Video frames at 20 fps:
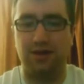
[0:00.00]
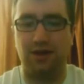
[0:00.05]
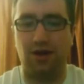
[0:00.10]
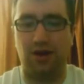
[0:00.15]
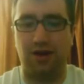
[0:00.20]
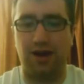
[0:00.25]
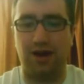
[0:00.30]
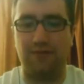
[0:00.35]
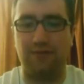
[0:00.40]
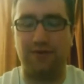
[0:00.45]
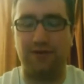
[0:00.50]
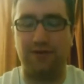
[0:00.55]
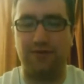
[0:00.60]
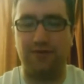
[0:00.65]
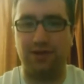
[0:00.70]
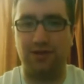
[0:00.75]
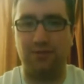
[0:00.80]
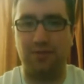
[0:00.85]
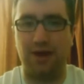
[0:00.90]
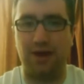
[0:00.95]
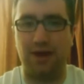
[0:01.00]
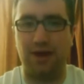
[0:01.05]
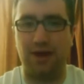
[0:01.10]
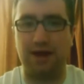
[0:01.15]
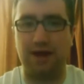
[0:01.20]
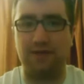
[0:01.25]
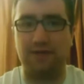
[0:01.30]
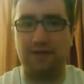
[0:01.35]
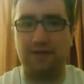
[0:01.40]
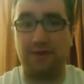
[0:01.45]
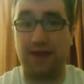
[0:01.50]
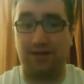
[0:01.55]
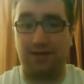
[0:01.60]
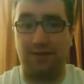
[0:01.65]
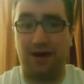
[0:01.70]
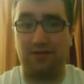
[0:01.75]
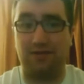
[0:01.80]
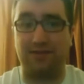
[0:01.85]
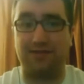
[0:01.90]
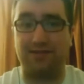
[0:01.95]
and I feel really bad for
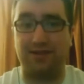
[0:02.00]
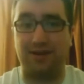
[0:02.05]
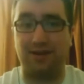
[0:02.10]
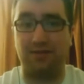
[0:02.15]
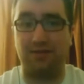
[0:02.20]
counting them out at the